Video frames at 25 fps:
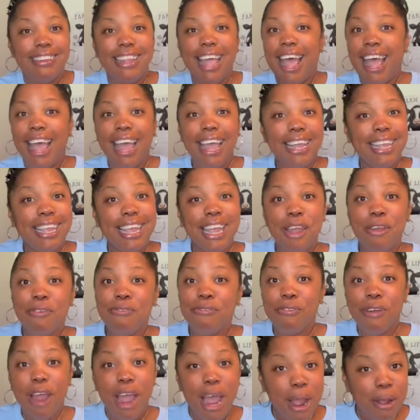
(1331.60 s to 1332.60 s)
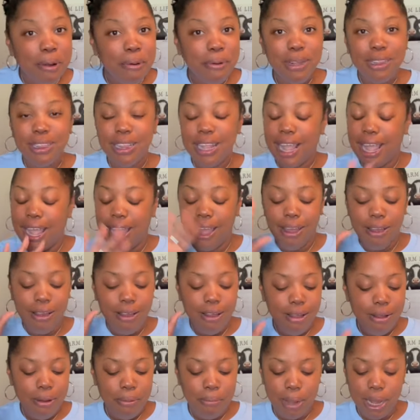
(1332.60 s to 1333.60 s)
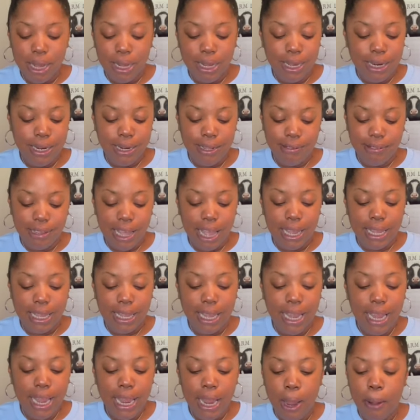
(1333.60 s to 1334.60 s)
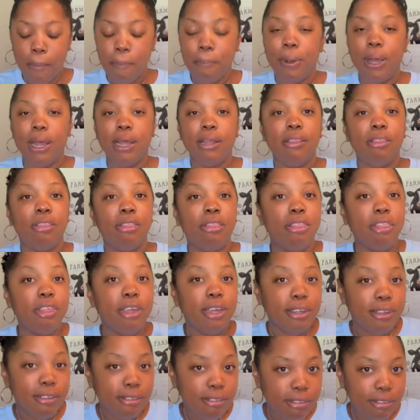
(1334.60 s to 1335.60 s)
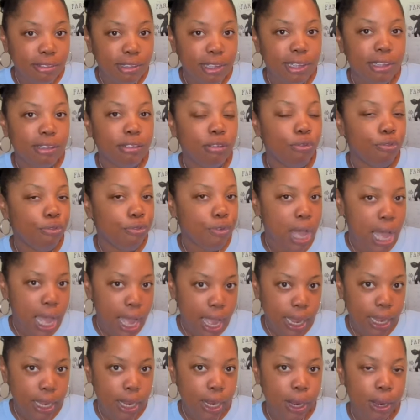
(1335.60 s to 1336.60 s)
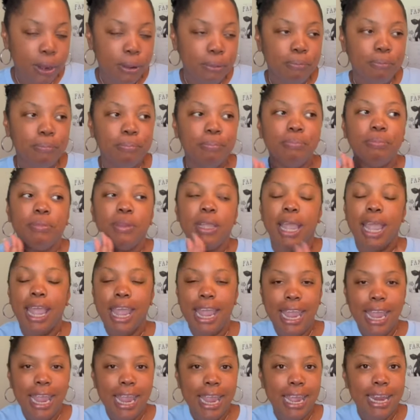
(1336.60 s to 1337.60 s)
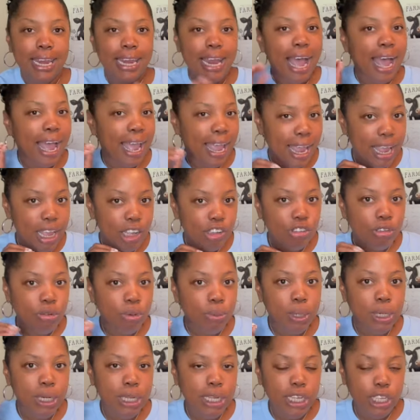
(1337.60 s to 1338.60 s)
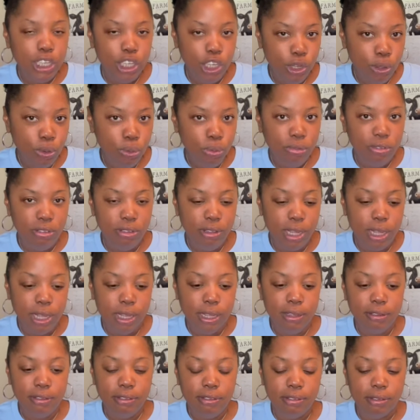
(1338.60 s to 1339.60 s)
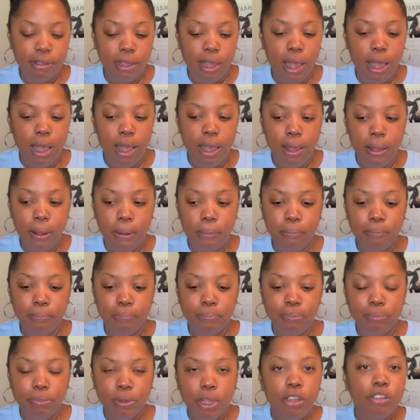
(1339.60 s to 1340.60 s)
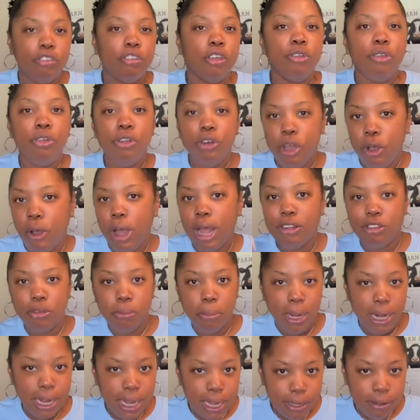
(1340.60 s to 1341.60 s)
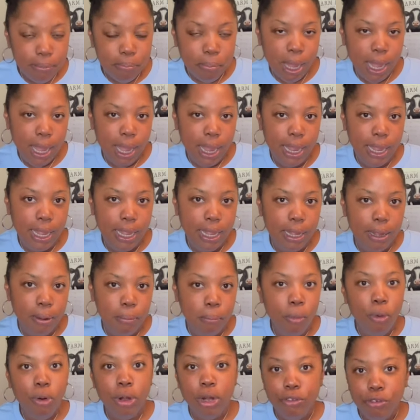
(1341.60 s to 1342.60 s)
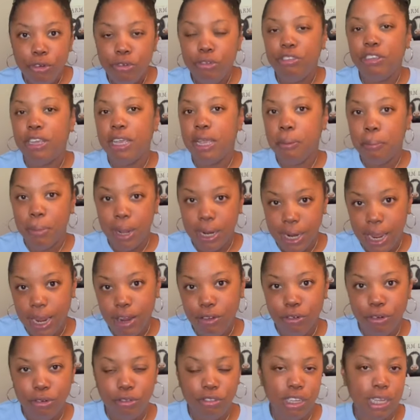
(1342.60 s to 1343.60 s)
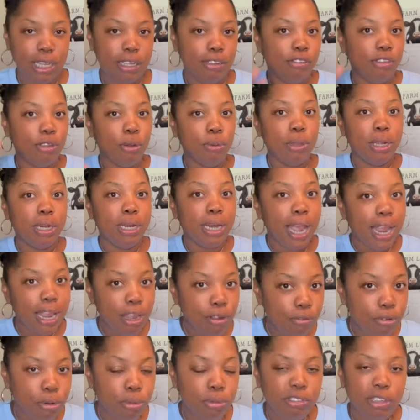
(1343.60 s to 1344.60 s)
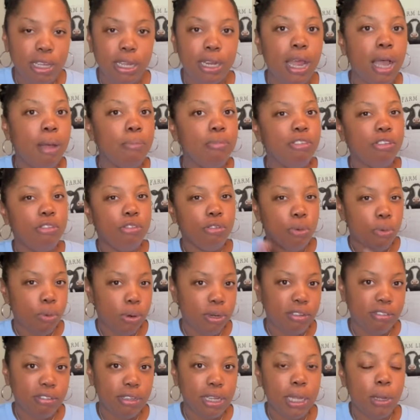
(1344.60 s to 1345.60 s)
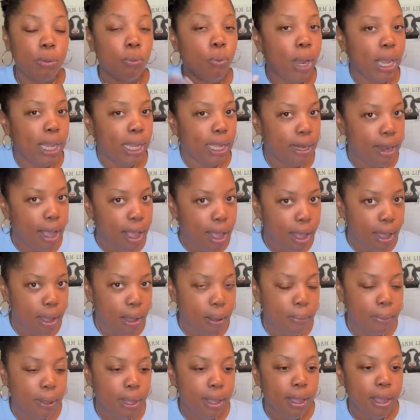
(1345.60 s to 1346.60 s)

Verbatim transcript: I can't rock with that. Oh my goodness, I can't, but this is fire. And I actually use this, so you know I do my morning routine and my night routine. So the night routine, I'm just going to sleep, waking up.